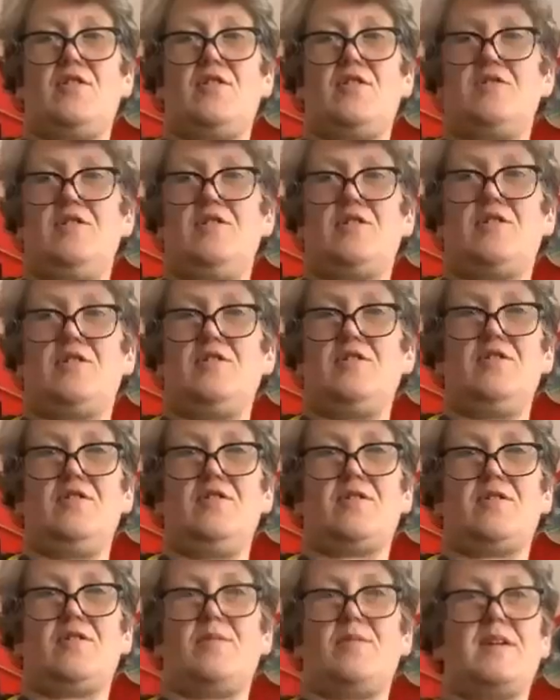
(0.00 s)
do
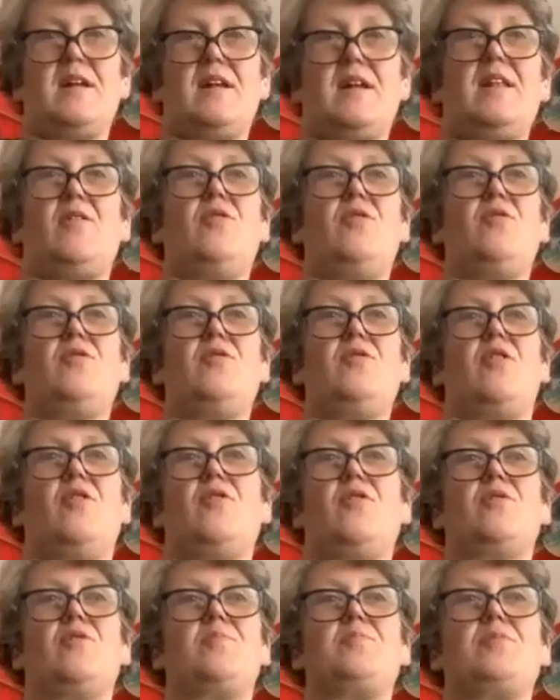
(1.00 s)
something like that,
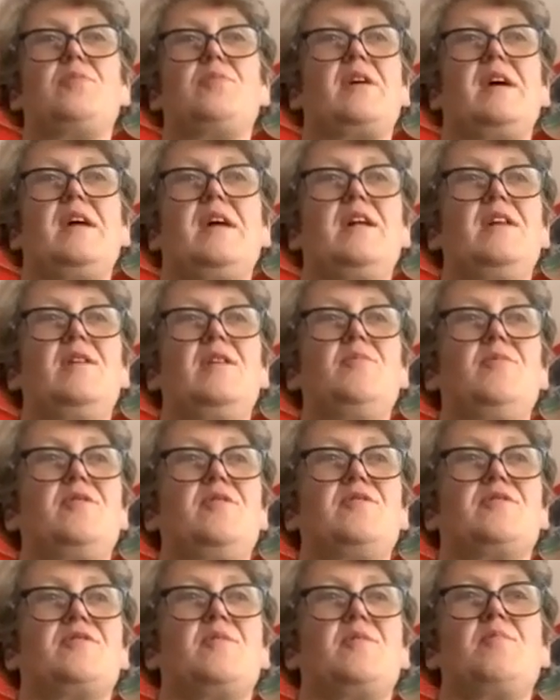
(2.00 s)
or put it in
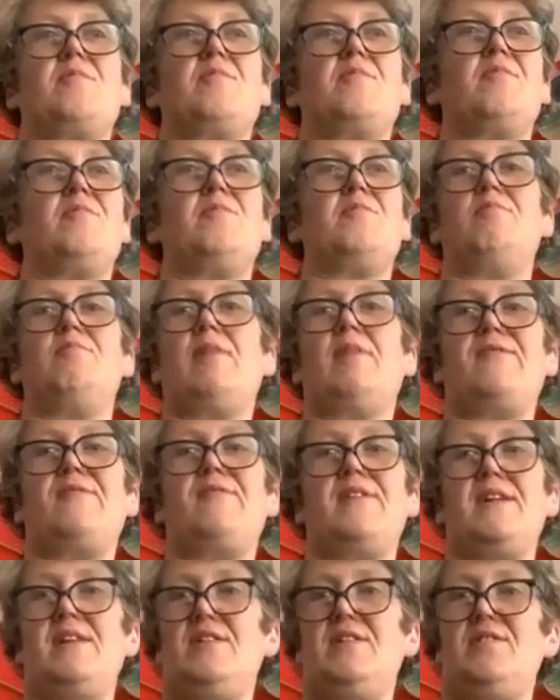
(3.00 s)
with some
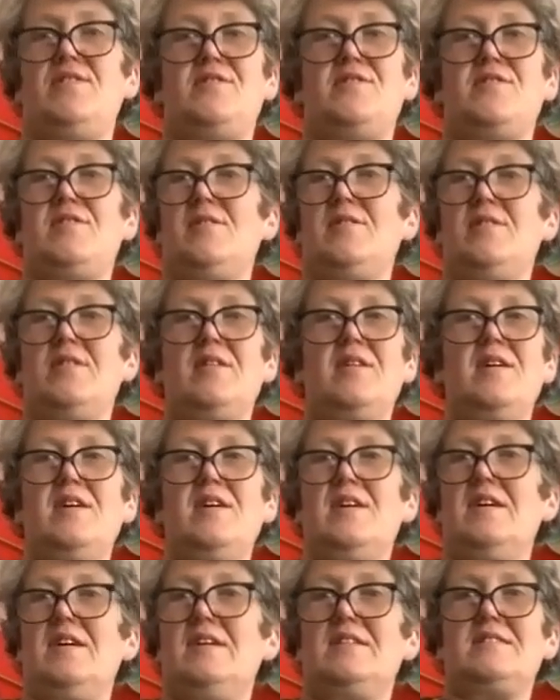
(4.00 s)
muffins,
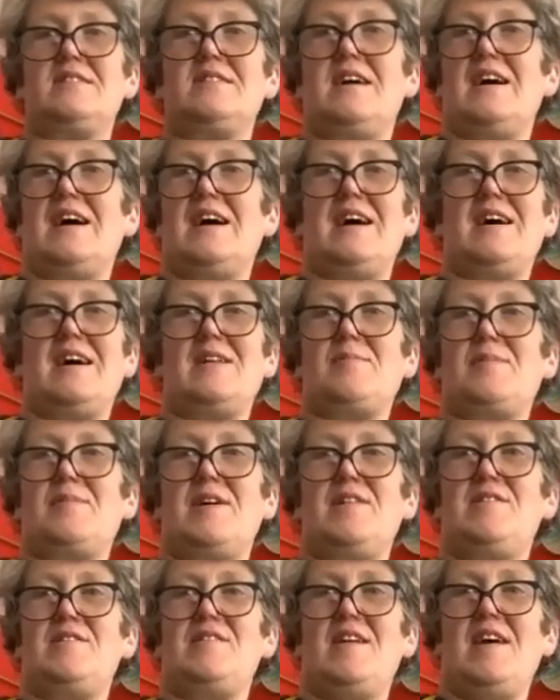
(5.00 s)
add a
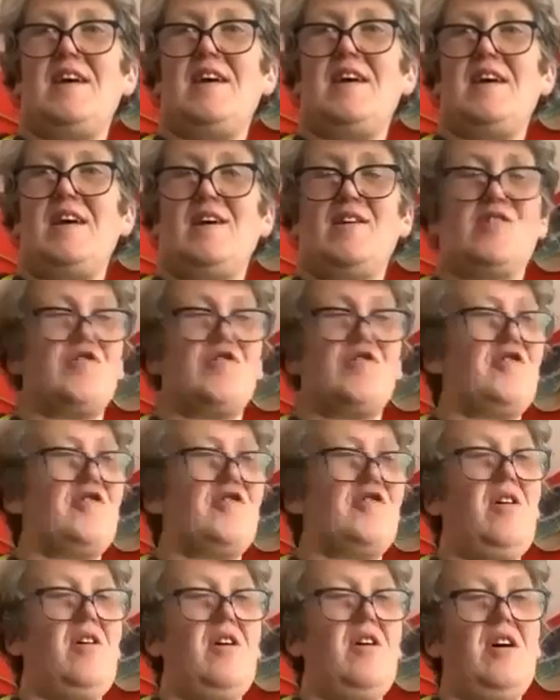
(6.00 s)
bit of
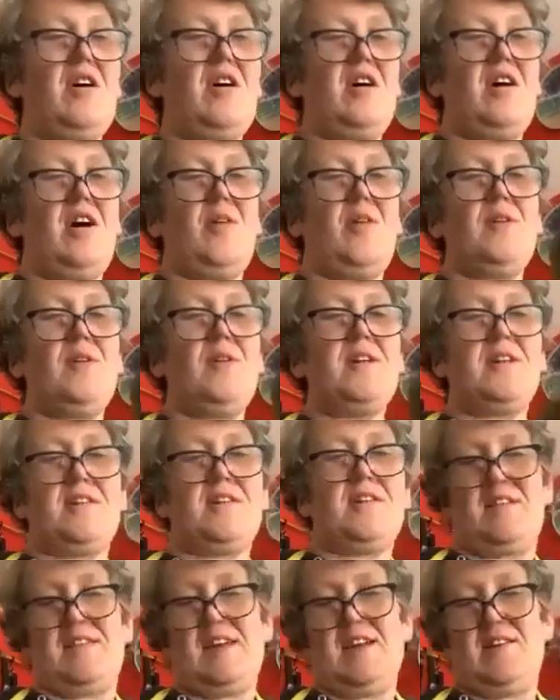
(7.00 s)
texture. And one of the
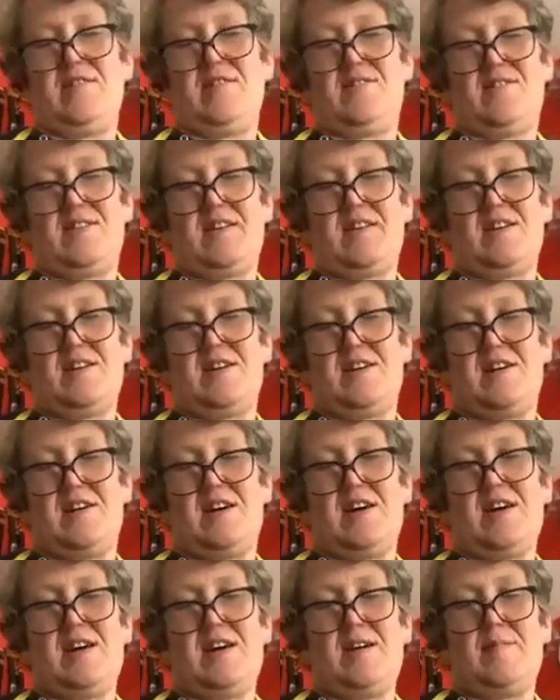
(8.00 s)
things that
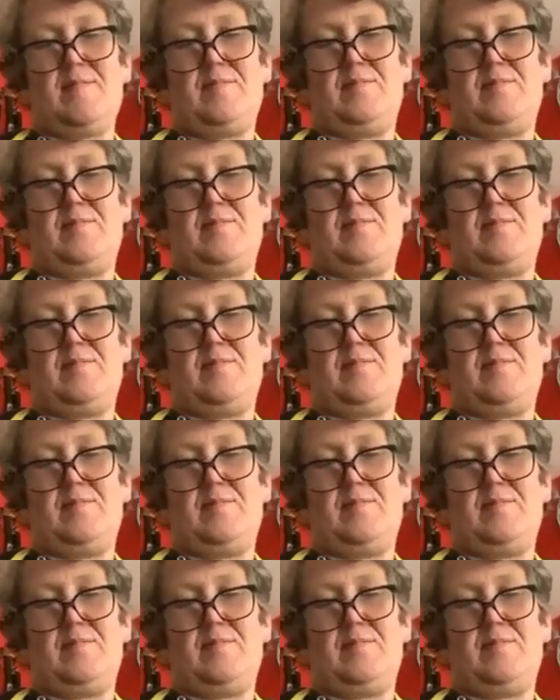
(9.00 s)
I